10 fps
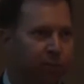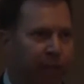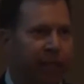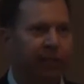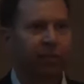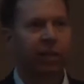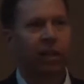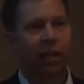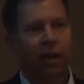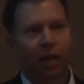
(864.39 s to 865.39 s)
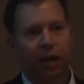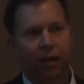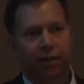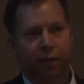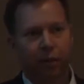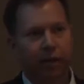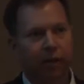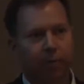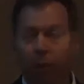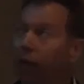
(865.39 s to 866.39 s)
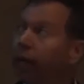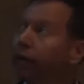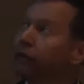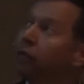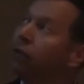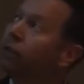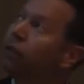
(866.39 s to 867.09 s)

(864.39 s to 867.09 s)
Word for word: tremendous. Uh, it's a great product,